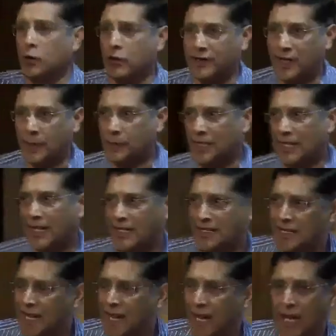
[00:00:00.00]
you want to
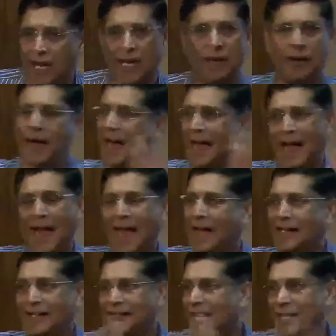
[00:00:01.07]
subsidize uh,
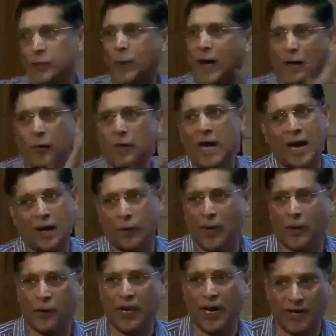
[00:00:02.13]
and that's why we are
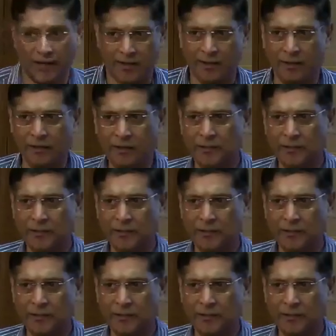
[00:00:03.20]
where we are